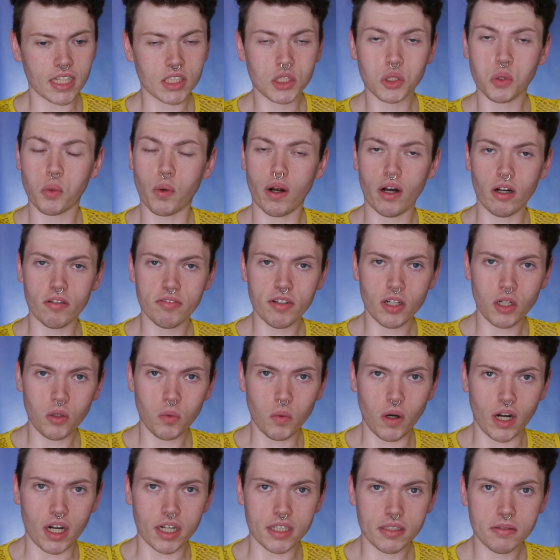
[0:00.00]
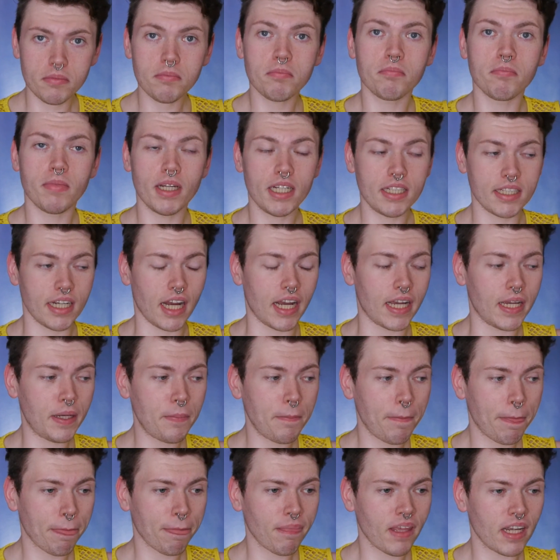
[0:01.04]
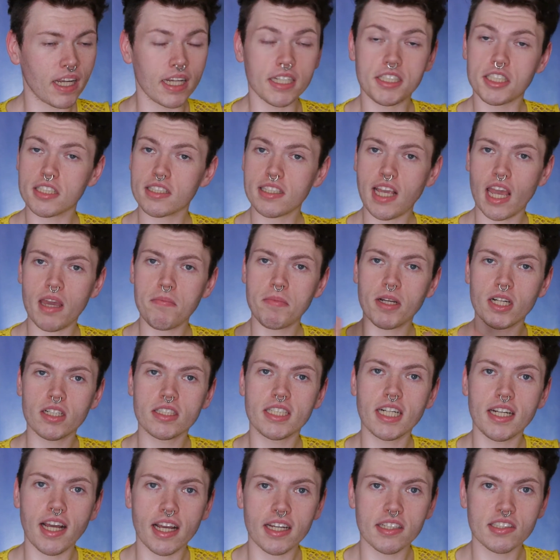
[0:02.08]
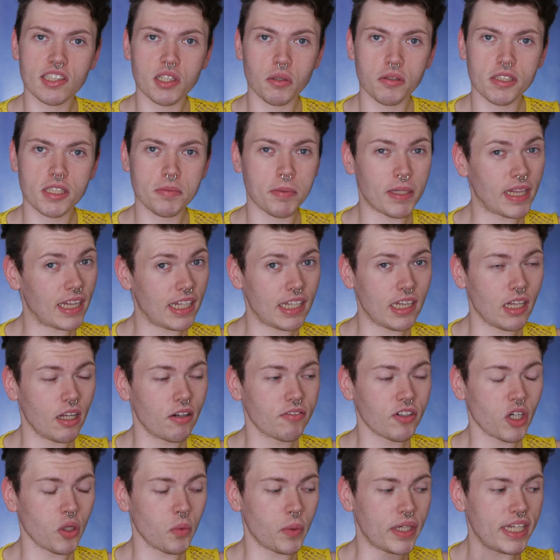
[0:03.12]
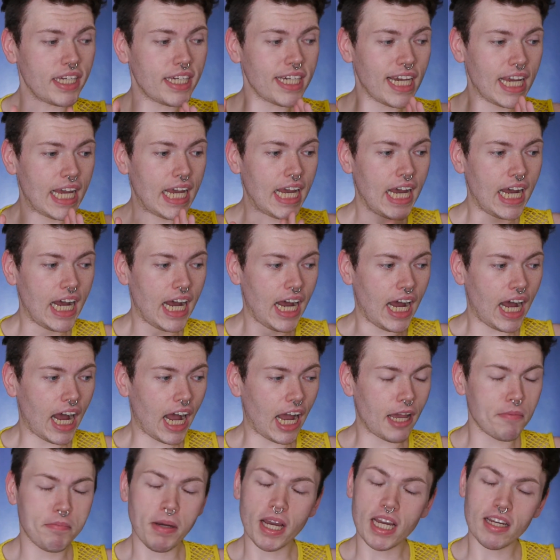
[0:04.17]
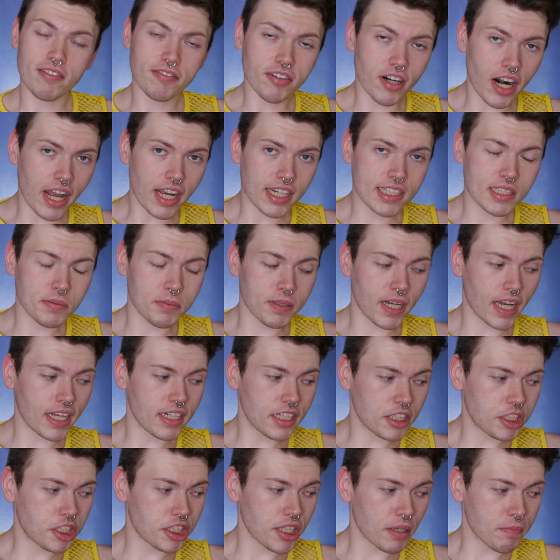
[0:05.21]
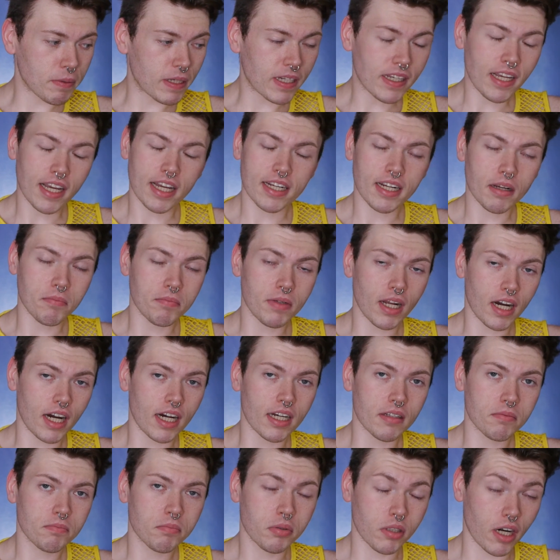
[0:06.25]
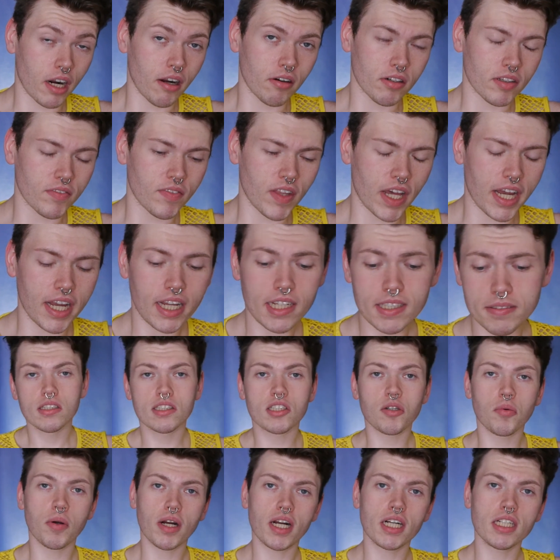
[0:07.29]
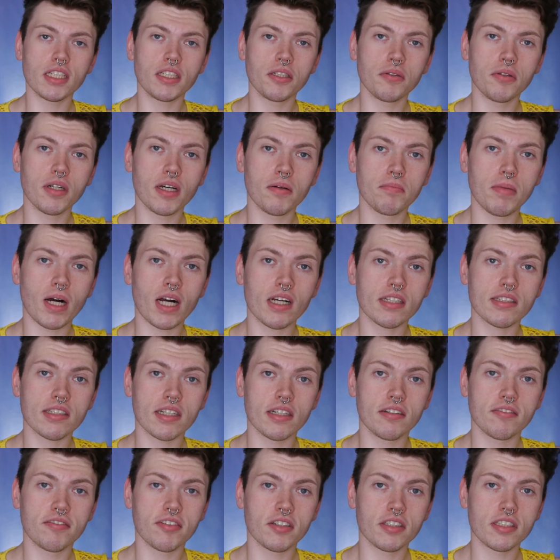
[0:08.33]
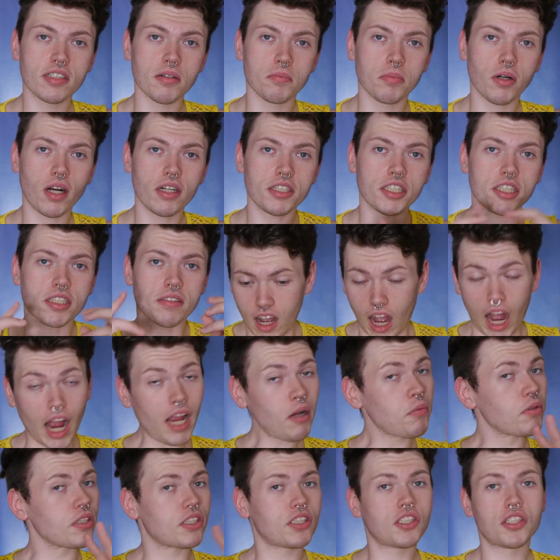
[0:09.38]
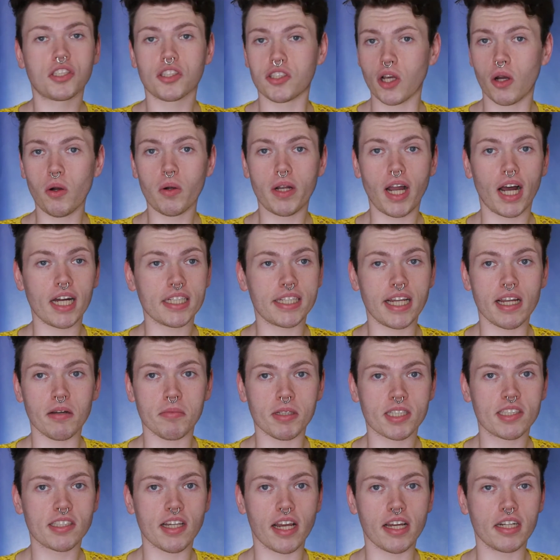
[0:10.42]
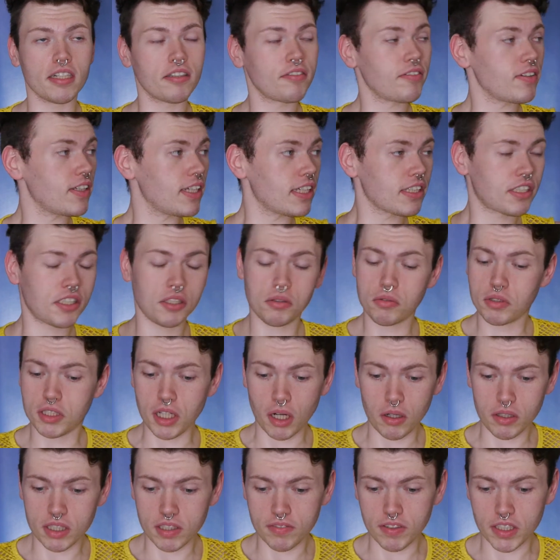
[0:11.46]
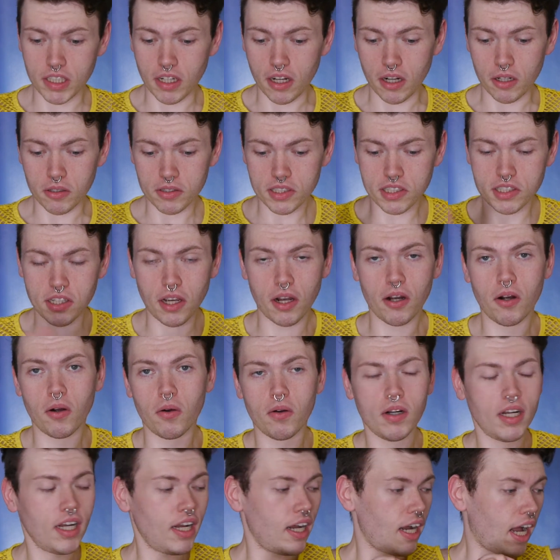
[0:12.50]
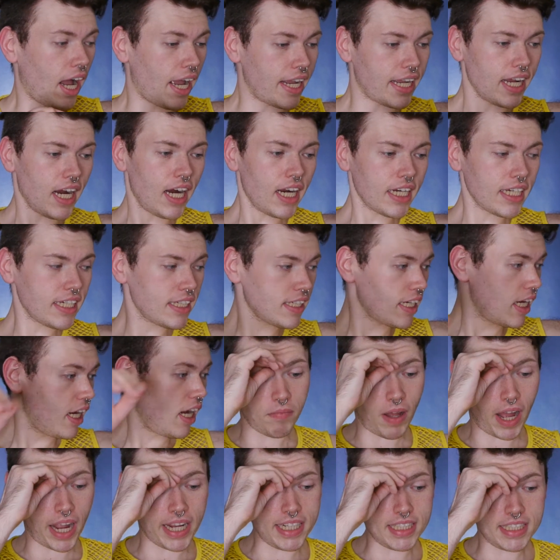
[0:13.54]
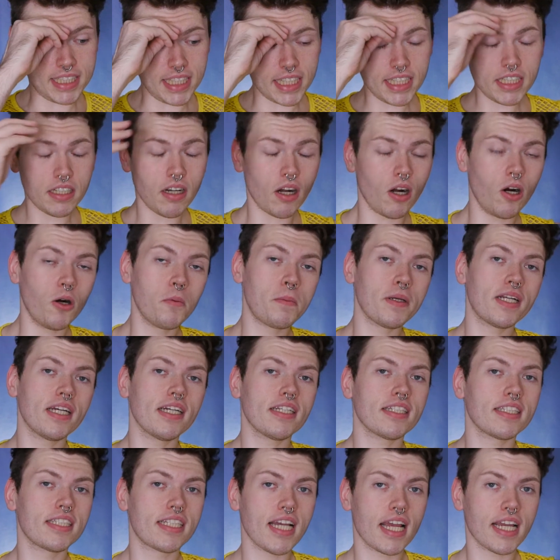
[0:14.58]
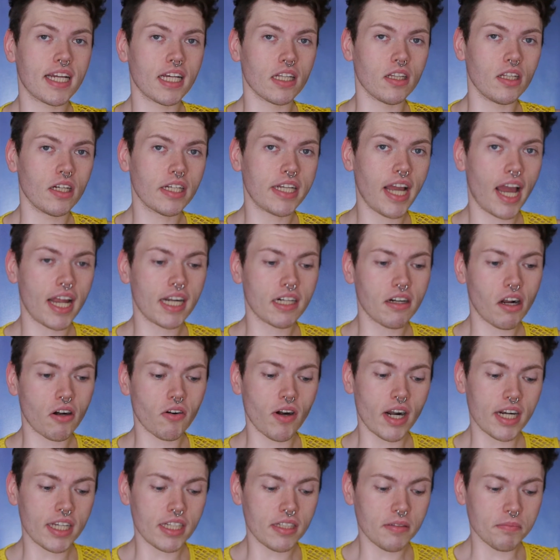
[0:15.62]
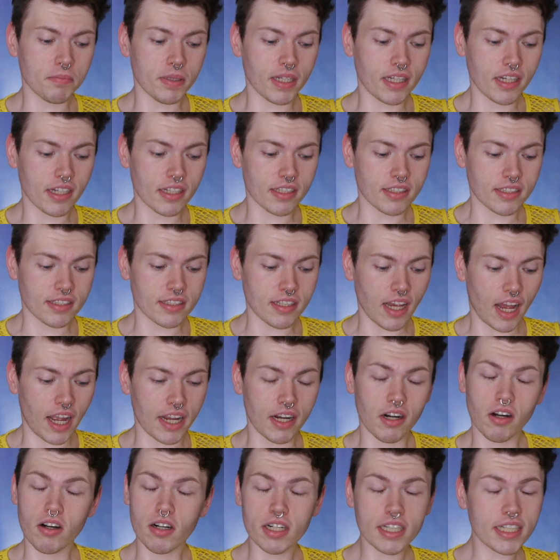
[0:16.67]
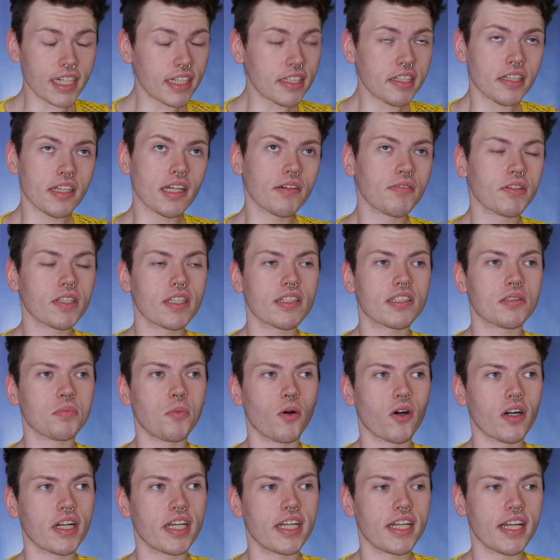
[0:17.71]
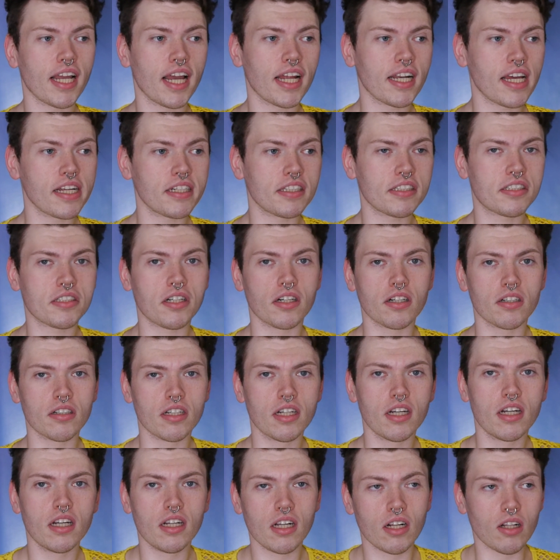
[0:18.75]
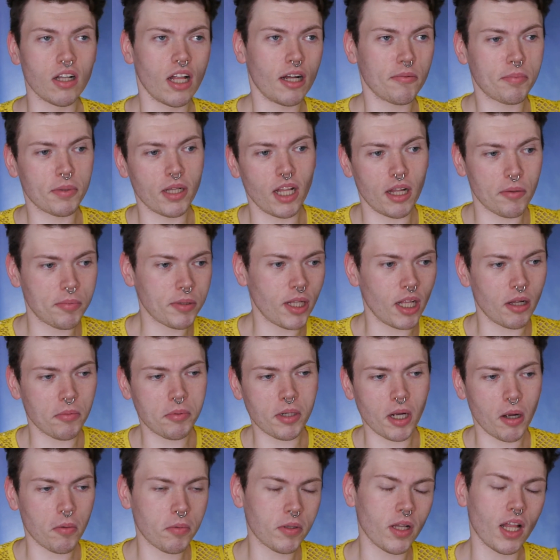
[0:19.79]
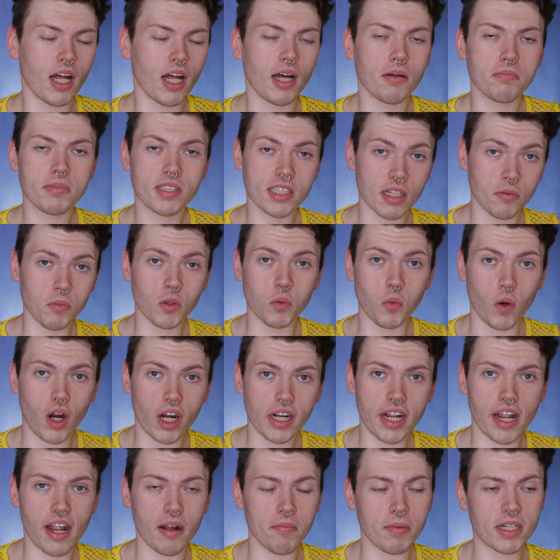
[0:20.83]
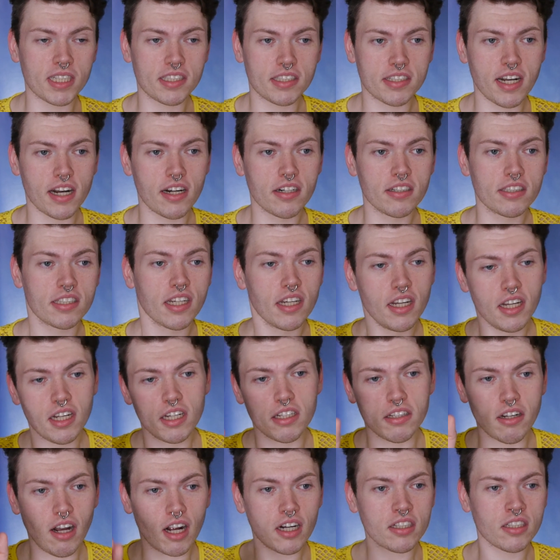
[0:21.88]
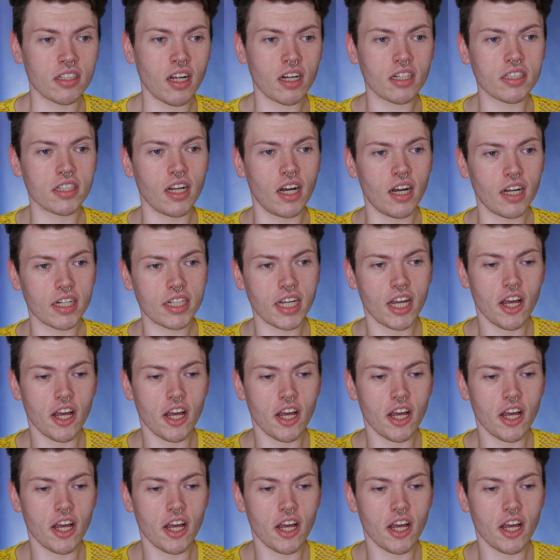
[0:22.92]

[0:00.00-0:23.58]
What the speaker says: 12:01 midnight. It just came here today, so it's been a little over a week. I paid for expedited shipping, and I'm not proud of that. So we're gonna do an unboxing and first impression. I was so goddamn excited for this, you don't even know. So I got it. I did open it and take a look at it already because I heard it get delivered this morning, and I just heard clop, clop, clop, clop, clop, someone walking up my stairs, knock, knock, knock,